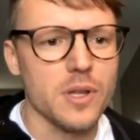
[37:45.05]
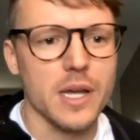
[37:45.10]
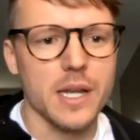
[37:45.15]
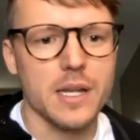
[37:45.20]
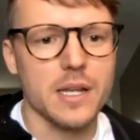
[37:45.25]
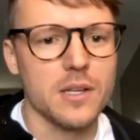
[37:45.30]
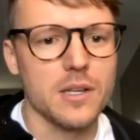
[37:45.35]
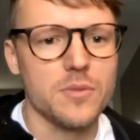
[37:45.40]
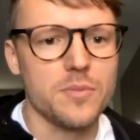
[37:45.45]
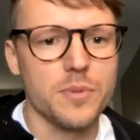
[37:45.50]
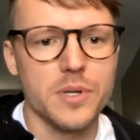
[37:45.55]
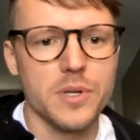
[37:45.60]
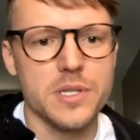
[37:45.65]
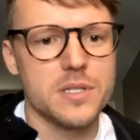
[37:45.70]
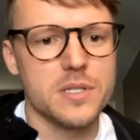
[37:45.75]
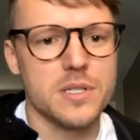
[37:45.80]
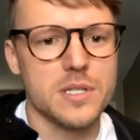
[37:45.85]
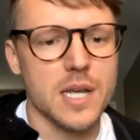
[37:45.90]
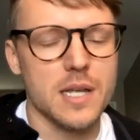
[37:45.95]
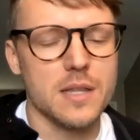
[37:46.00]
Like, can you
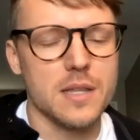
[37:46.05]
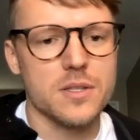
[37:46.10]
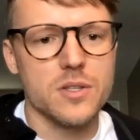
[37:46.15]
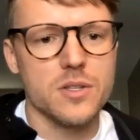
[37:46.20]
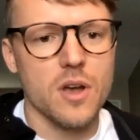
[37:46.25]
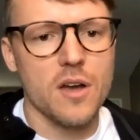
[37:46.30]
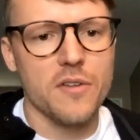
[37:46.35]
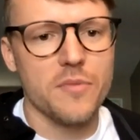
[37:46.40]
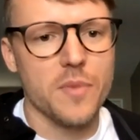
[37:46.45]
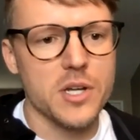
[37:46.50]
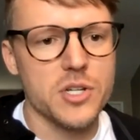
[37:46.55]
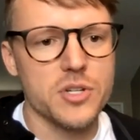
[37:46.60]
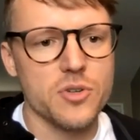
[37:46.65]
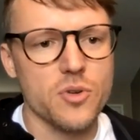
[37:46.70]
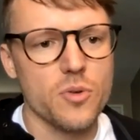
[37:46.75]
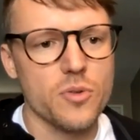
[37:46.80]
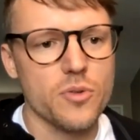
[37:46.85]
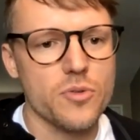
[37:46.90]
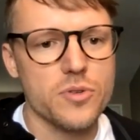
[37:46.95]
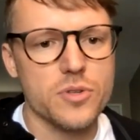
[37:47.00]
please take this off my
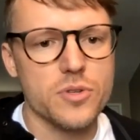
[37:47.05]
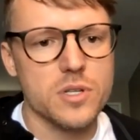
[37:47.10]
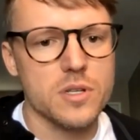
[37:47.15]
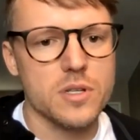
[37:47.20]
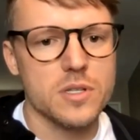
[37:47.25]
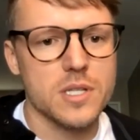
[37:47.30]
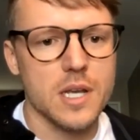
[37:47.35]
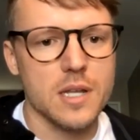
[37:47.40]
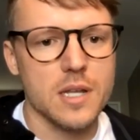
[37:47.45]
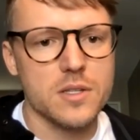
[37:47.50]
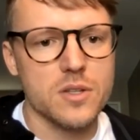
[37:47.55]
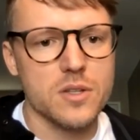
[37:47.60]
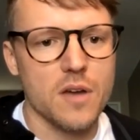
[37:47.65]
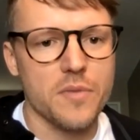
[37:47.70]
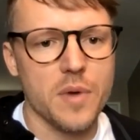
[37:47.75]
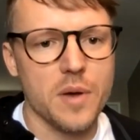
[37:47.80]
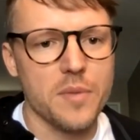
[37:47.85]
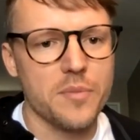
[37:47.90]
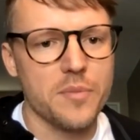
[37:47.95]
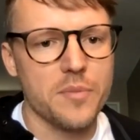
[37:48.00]
shoulders and take this
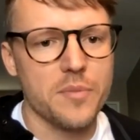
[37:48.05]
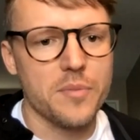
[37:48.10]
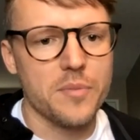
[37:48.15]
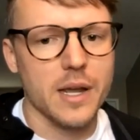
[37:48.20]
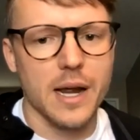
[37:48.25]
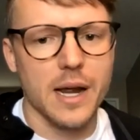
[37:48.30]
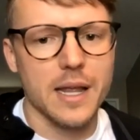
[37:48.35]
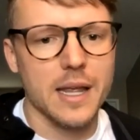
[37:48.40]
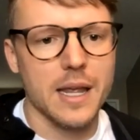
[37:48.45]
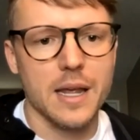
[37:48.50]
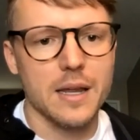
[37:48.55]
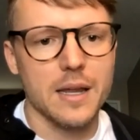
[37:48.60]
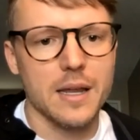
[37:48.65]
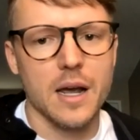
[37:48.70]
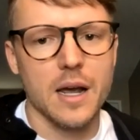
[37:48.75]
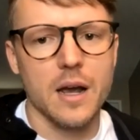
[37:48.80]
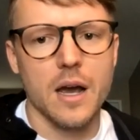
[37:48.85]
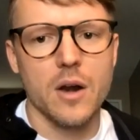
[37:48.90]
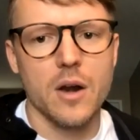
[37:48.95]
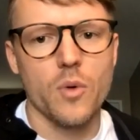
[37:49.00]
off my plate? Like,
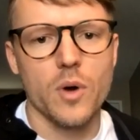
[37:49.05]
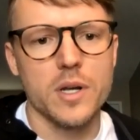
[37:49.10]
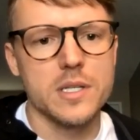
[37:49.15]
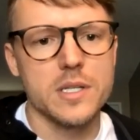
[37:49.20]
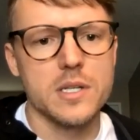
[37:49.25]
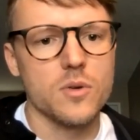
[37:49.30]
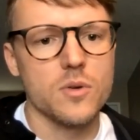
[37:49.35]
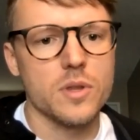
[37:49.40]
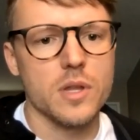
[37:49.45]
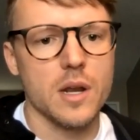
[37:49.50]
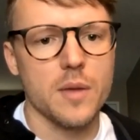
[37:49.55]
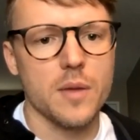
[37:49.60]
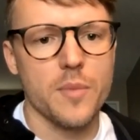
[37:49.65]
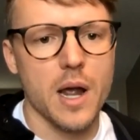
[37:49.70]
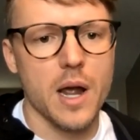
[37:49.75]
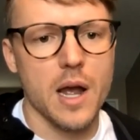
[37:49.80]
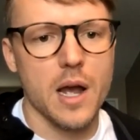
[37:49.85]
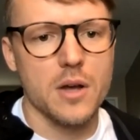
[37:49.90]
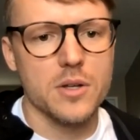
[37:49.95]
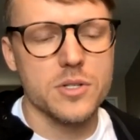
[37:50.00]
I don't want to deal with getting
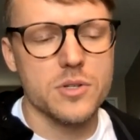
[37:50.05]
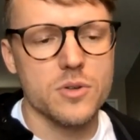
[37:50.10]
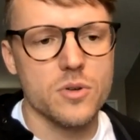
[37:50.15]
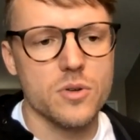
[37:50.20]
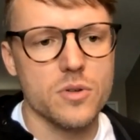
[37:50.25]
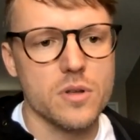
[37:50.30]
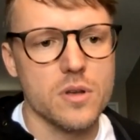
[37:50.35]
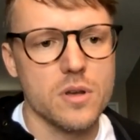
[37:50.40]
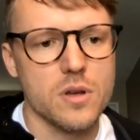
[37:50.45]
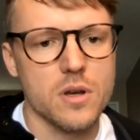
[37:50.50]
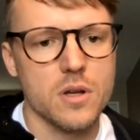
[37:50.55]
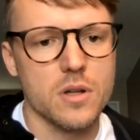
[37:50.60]
my house sold.